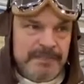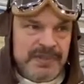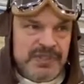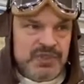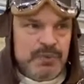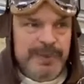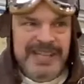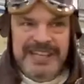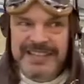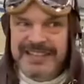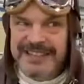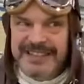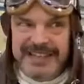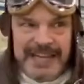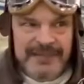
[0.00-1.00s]
Sweden
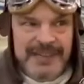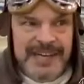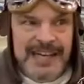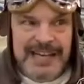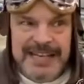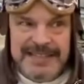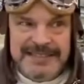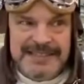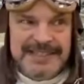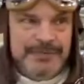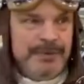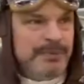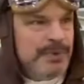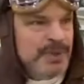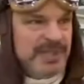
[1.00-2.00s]
didn't have any license,
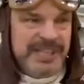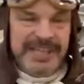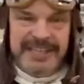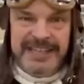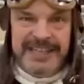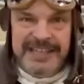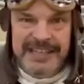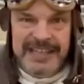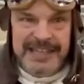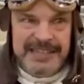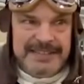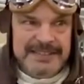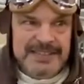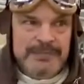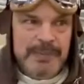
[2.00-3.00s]
we weren't getting any
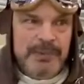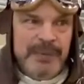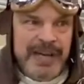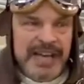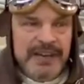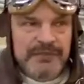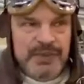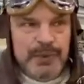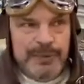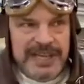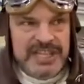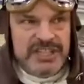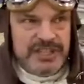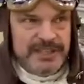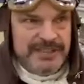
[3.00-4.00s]
license, but we had a few
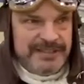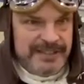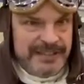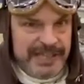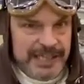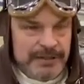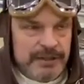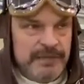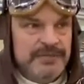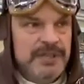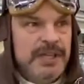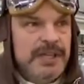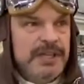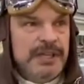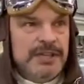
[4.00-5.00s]
engines on aircraft.
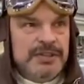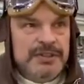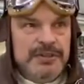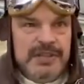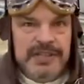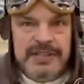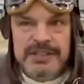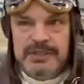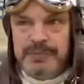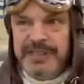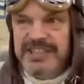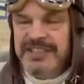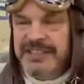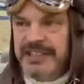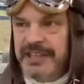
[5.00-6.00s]
So the
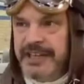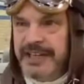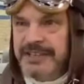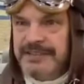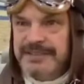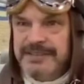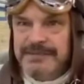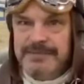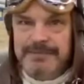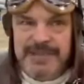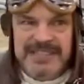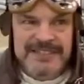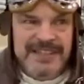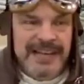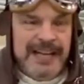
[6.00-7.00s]
Swedish engineers
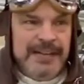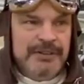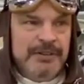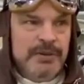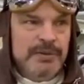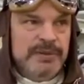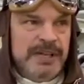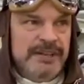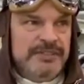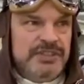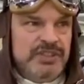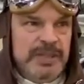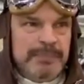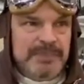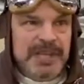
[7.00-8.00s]
basically had to go down,
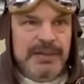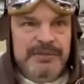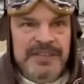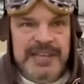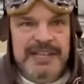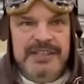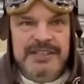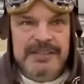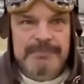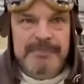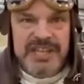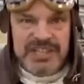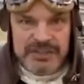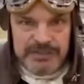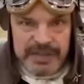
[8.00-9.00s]
strip down the engine,
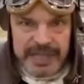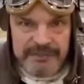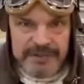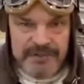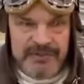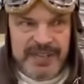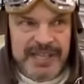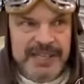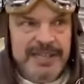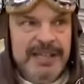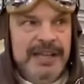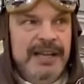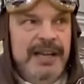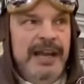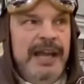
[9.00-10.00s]
measure everything,
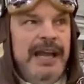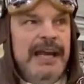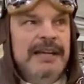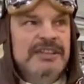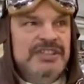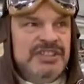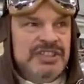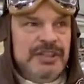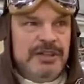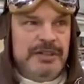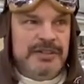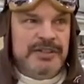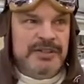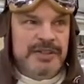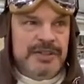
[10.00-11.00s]
and
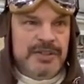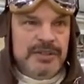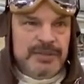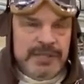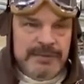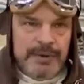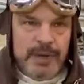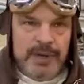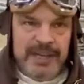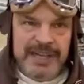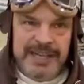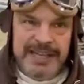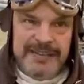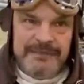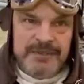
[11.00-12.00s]
start
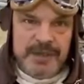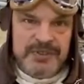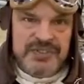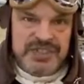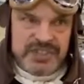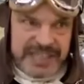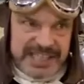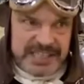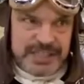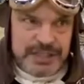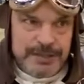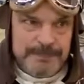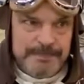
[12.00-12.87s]
reworking it from scratch.